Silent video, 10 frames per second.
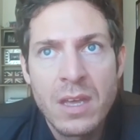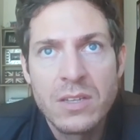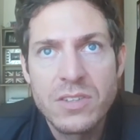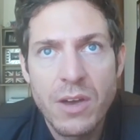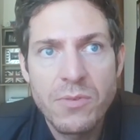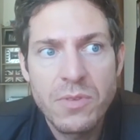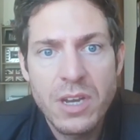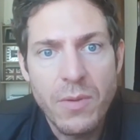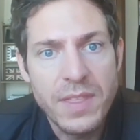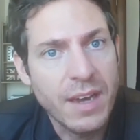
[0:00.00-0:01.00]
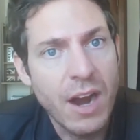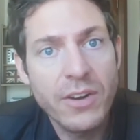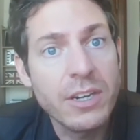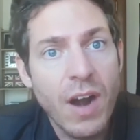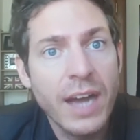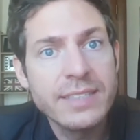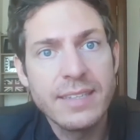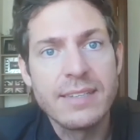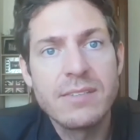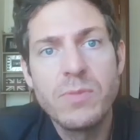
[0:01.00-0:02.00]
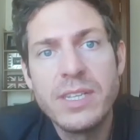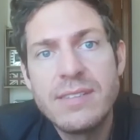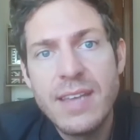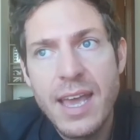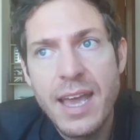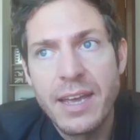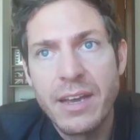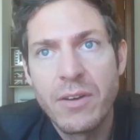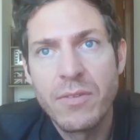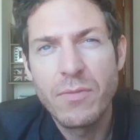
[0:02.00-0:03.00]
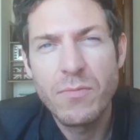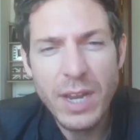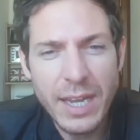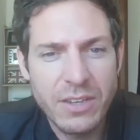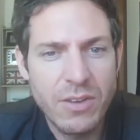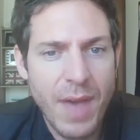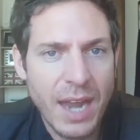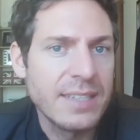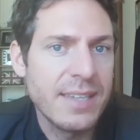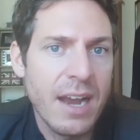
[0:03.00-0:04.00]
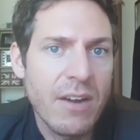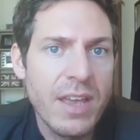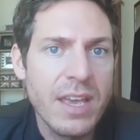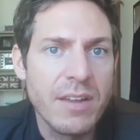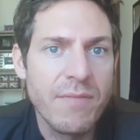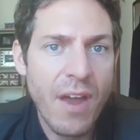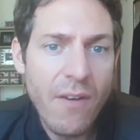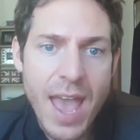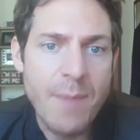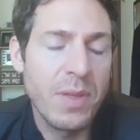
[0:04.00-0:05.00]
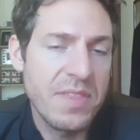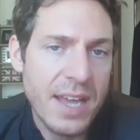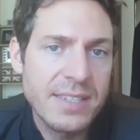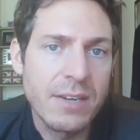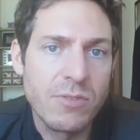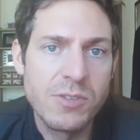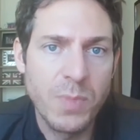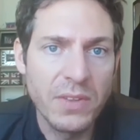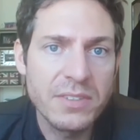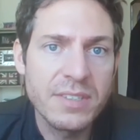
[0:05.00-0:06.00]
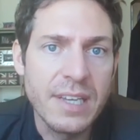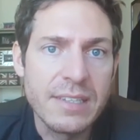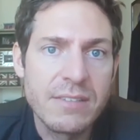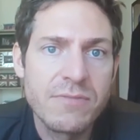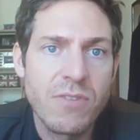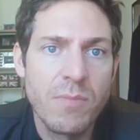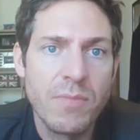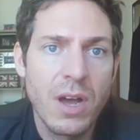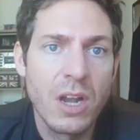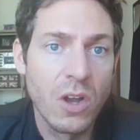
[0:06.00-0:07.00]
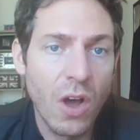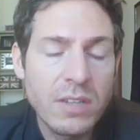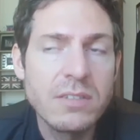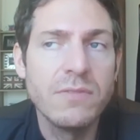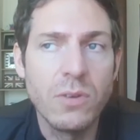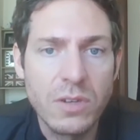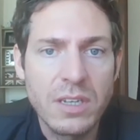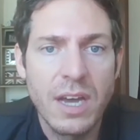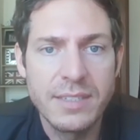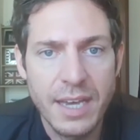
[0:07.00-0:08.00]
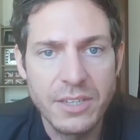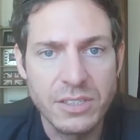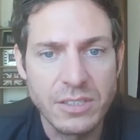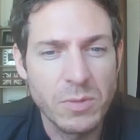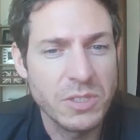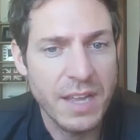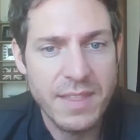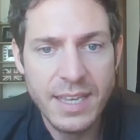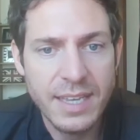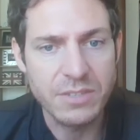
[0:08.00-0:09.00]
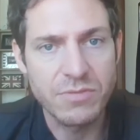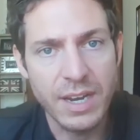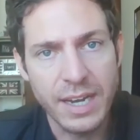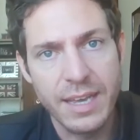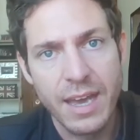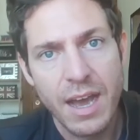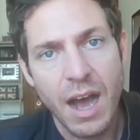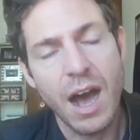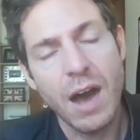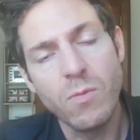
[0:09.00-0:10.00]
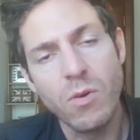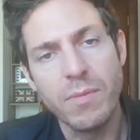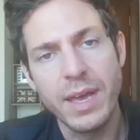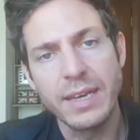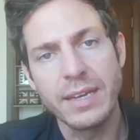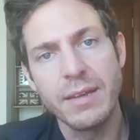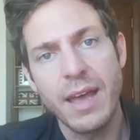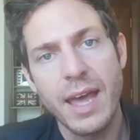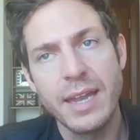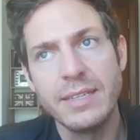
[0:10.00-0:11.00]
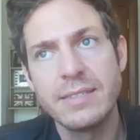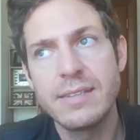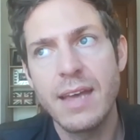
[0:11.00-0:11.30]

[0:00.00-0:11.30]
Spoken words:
So, in the current crisis, we're seeing really humanitarian and very empathetic responses from a lot of organizations, which I think is really heartwarming, and